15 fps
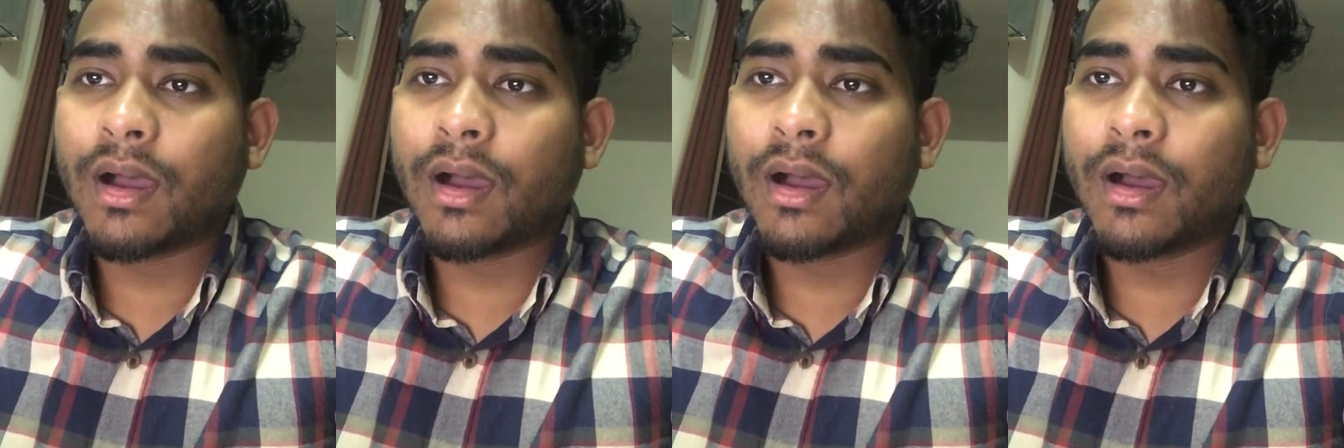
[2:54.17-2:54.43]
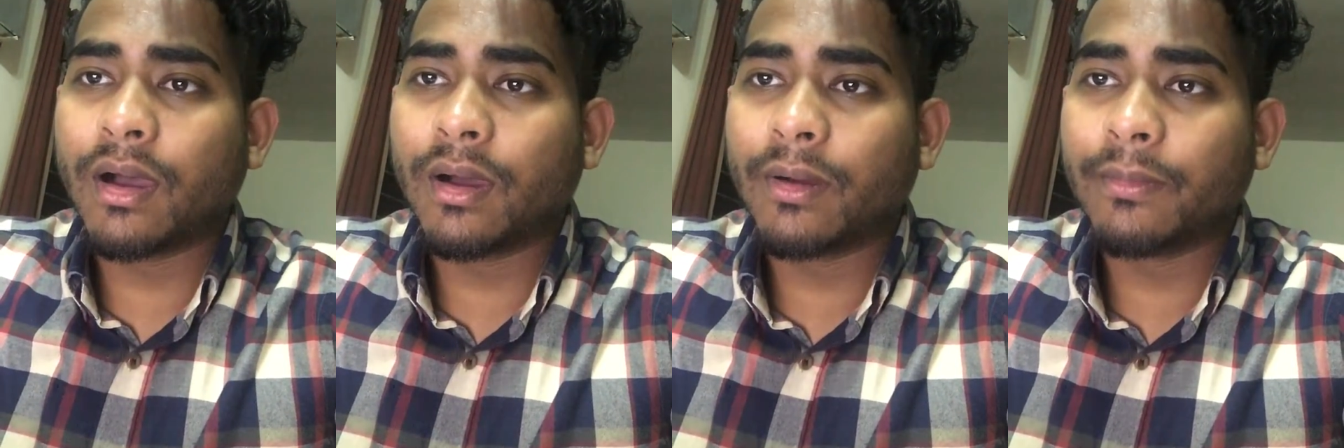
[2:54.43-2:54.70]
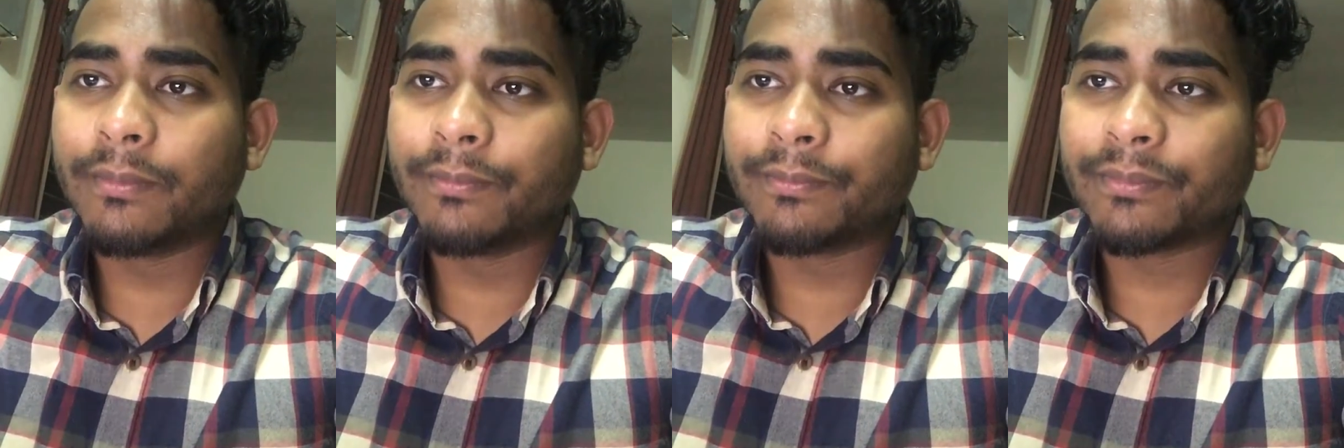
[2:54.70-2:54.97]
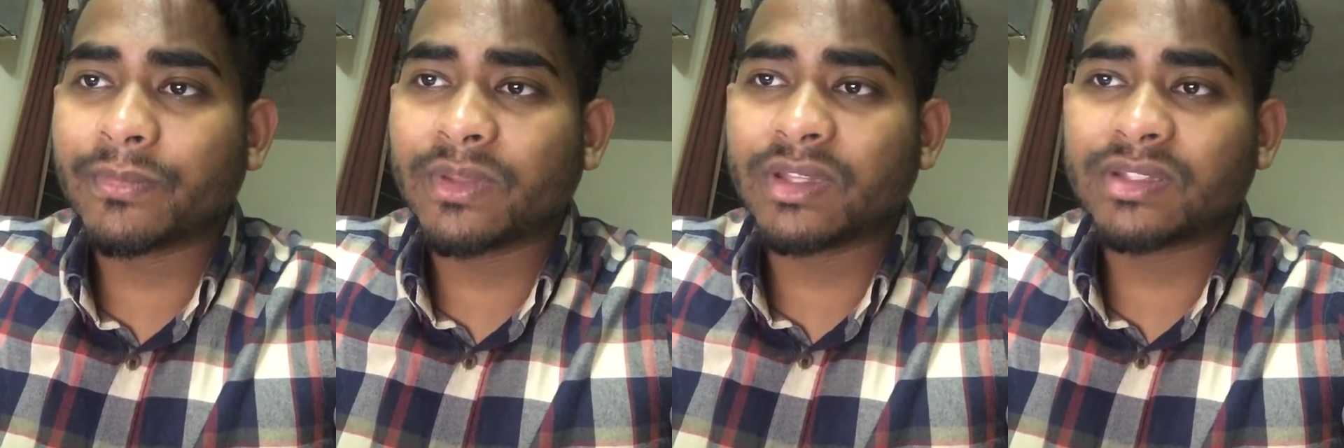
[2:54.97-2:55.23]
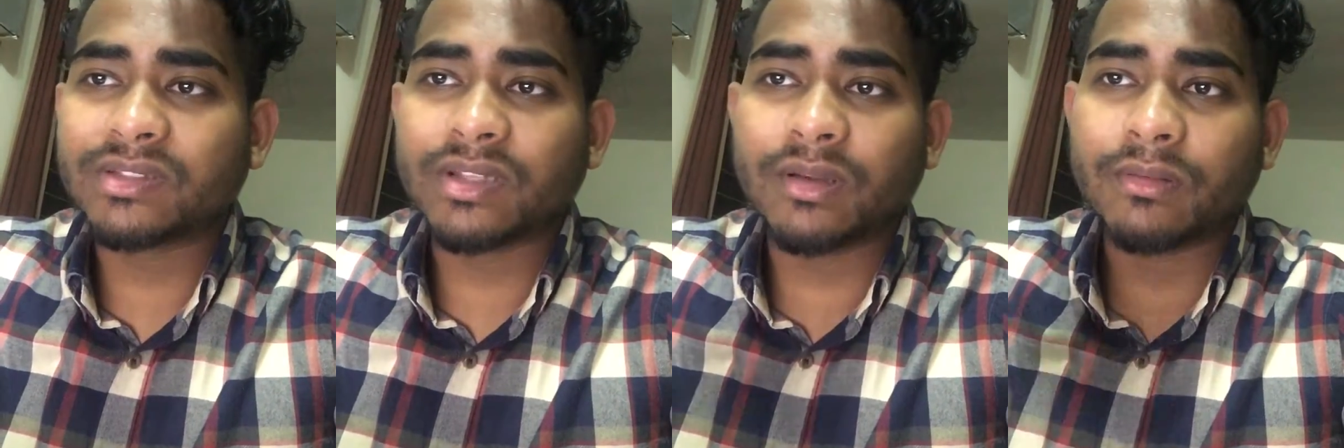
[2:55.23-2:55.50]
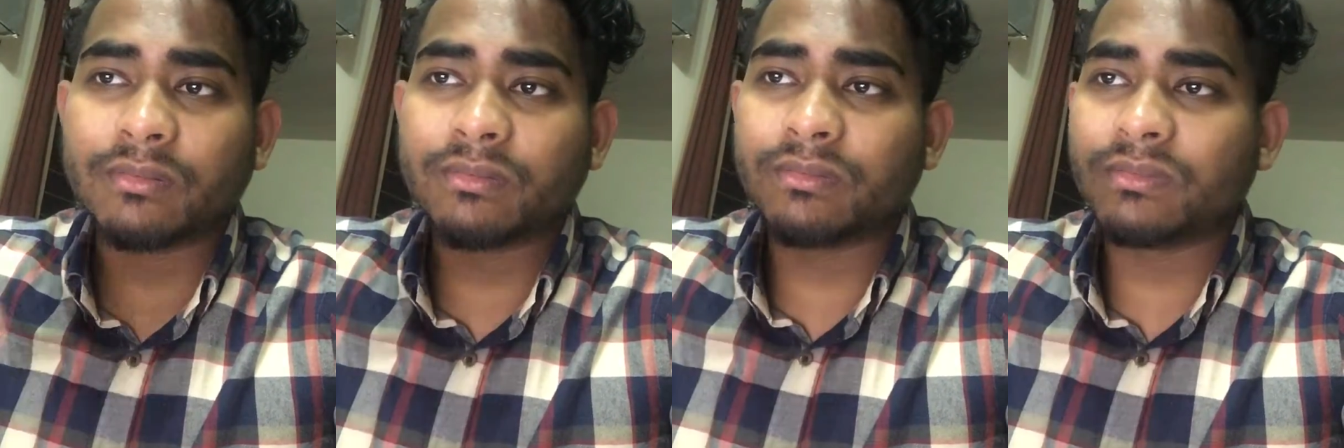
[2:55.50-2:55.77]

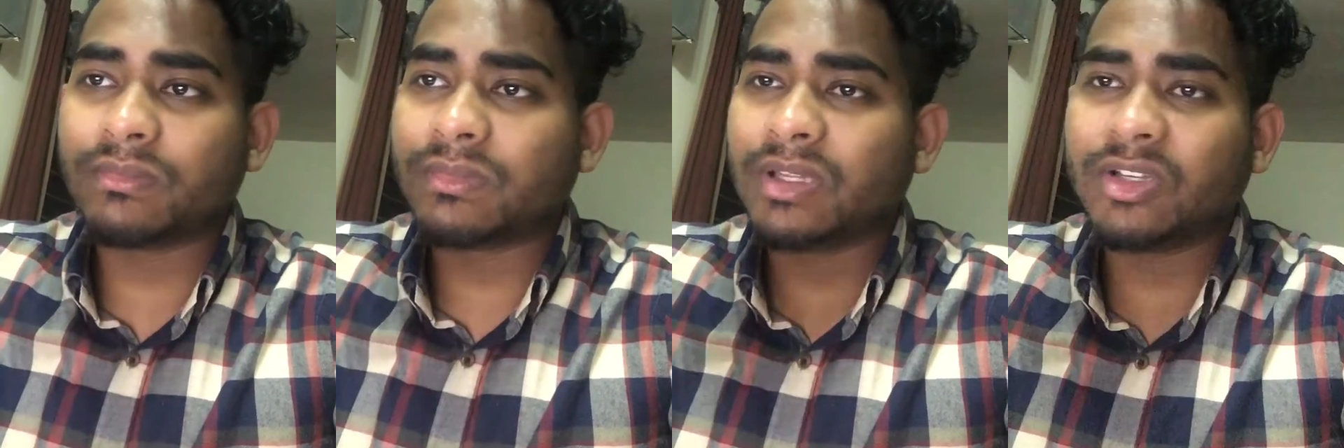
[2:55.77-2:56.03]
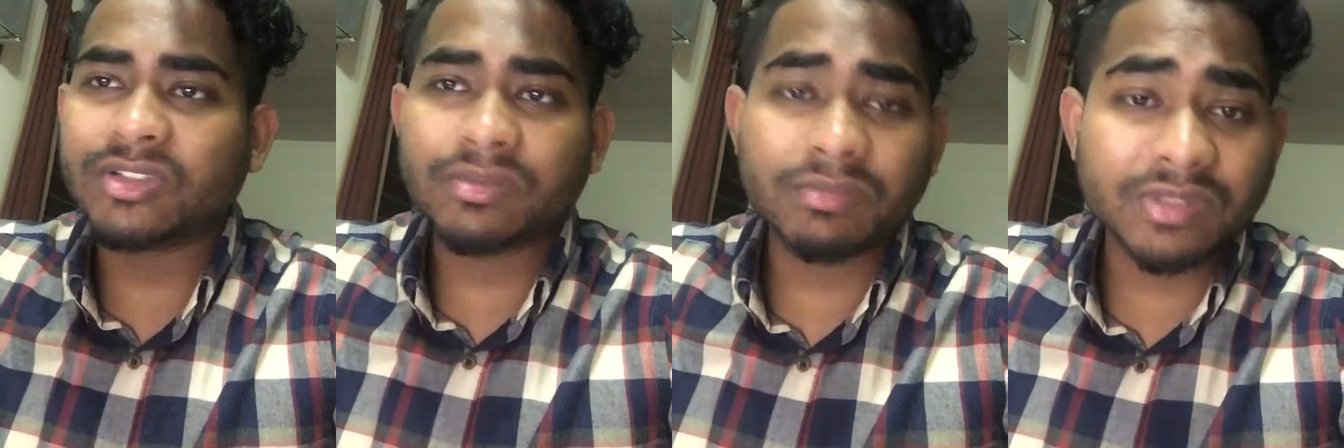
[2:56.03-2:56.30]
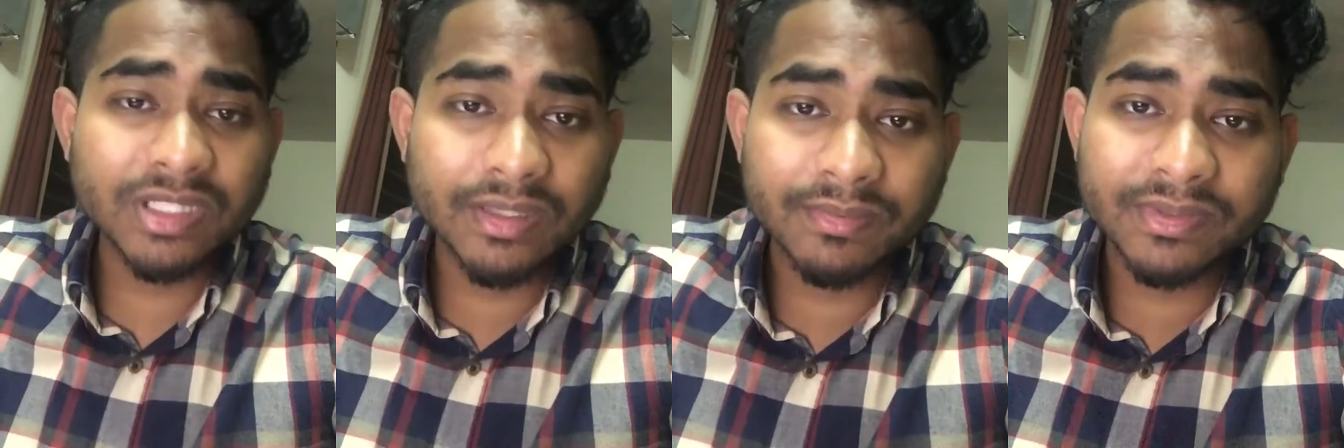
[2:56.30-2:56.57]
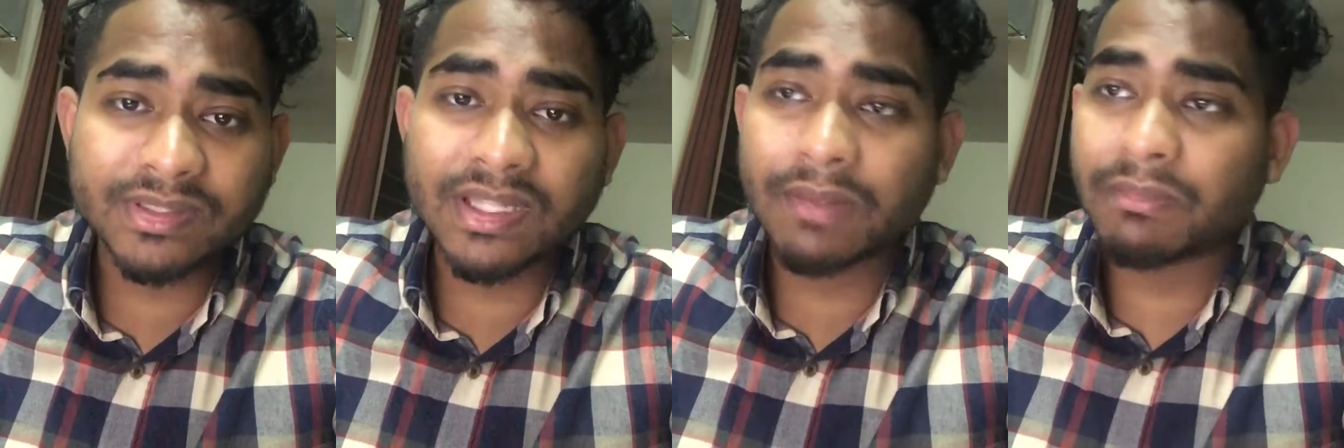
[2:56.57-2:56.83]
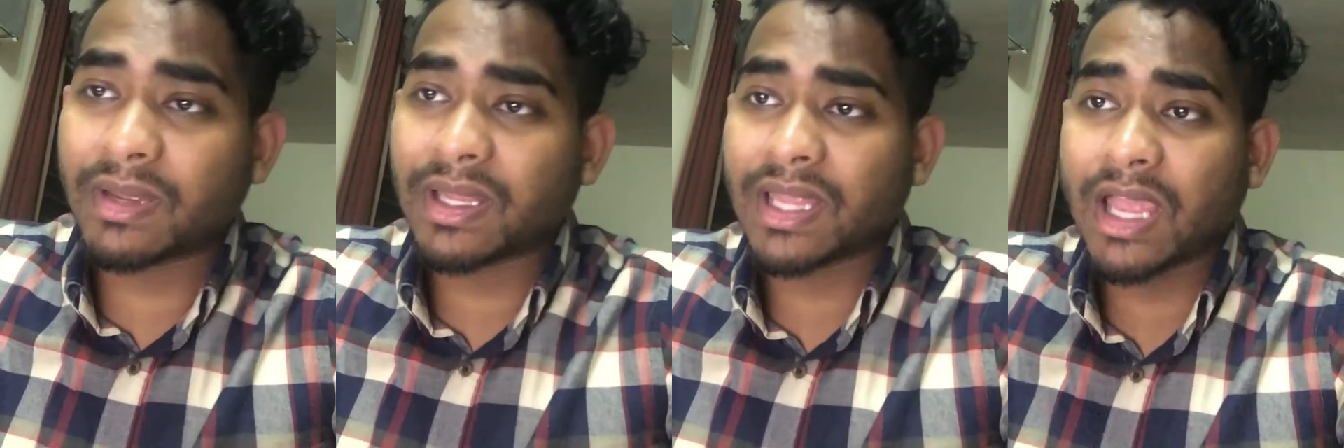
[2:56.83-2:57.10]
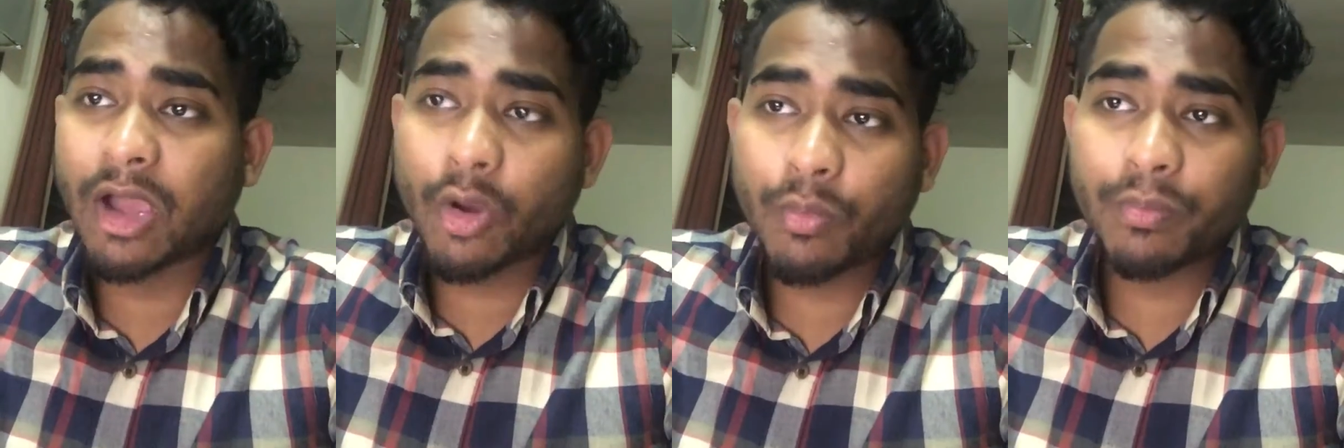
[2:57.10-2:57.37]
Here's some tips that might
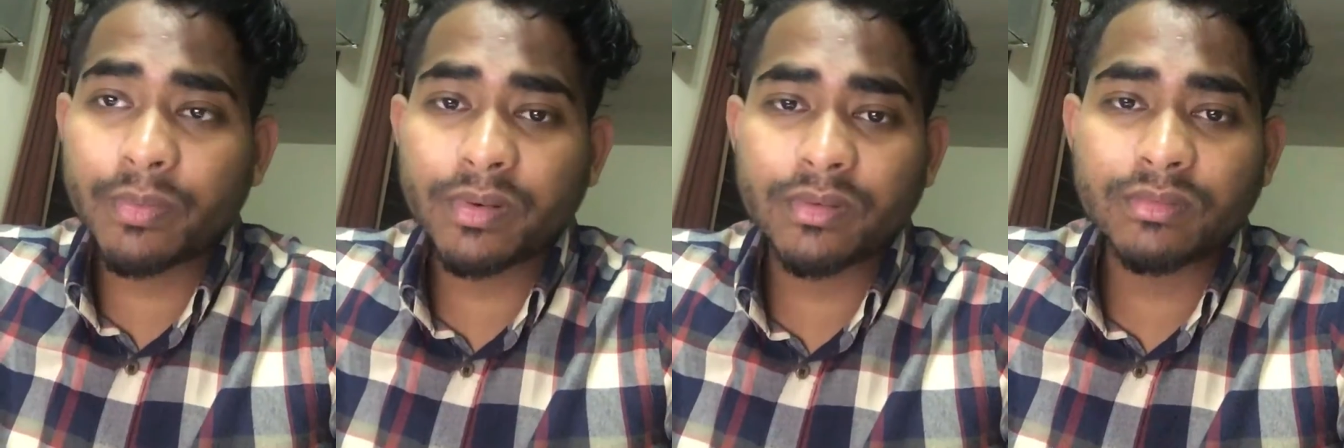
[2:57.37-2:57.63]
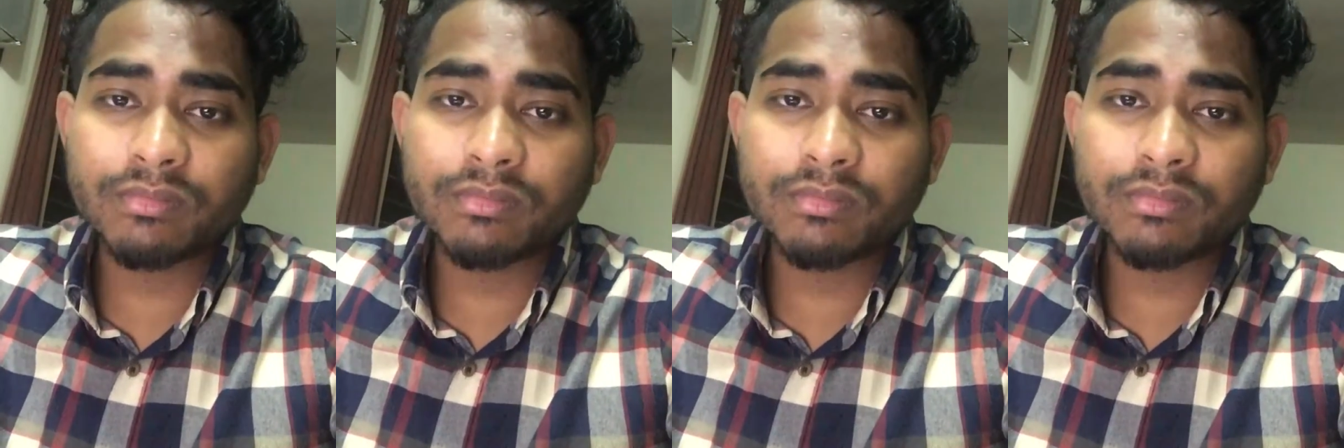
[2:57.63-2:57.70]
help